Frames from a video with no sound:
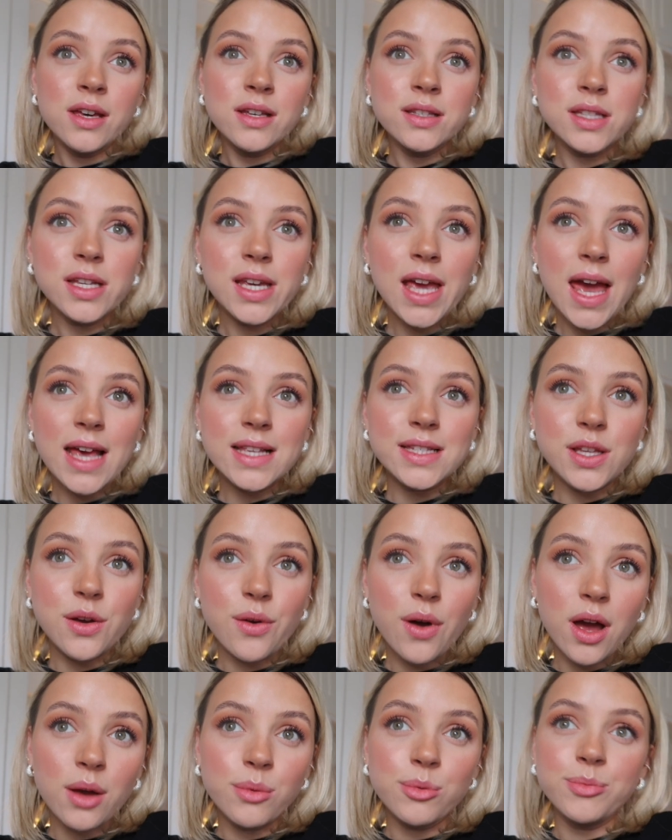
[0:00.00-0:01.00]
So yeah, so
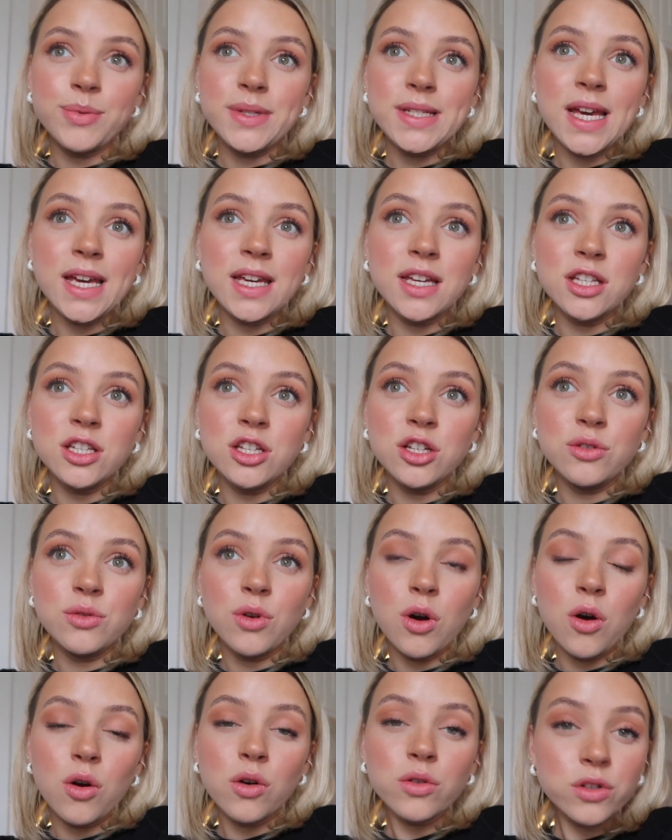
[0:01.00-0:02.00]
I will be taking you
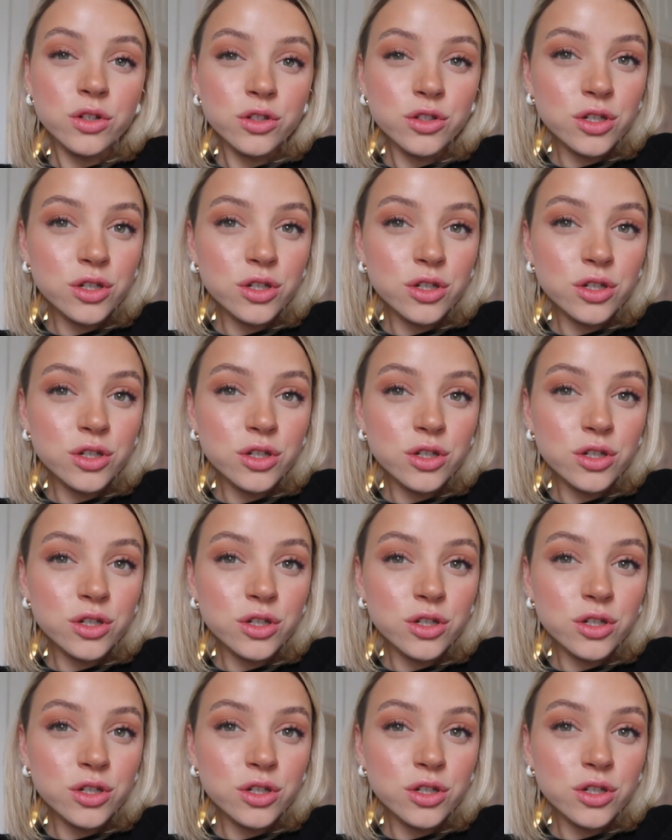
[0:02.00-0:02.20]
on